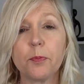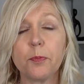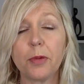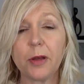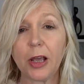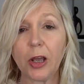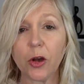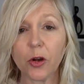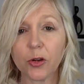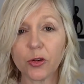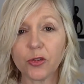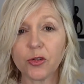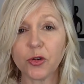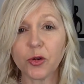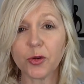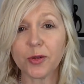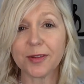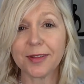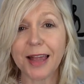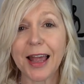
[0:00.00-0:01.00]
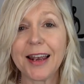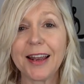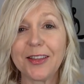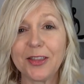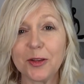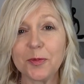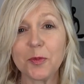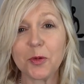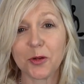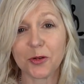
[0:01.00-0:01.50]
because you're
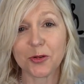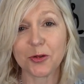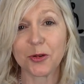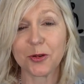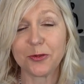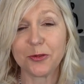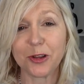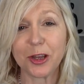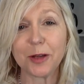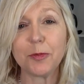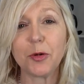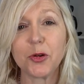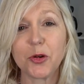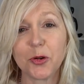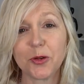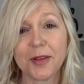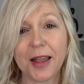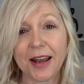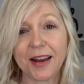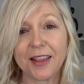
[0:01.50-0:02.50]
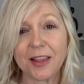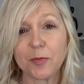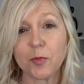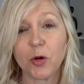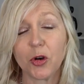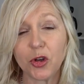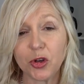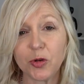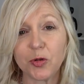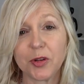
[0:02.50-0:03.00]
telling them what's good for them or you're telling them
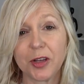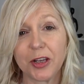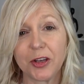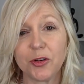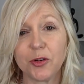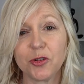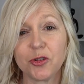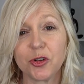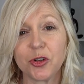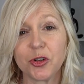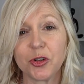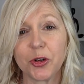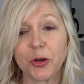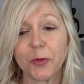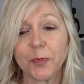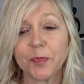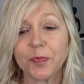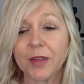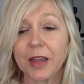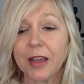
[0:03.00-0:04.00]
what you think you should do.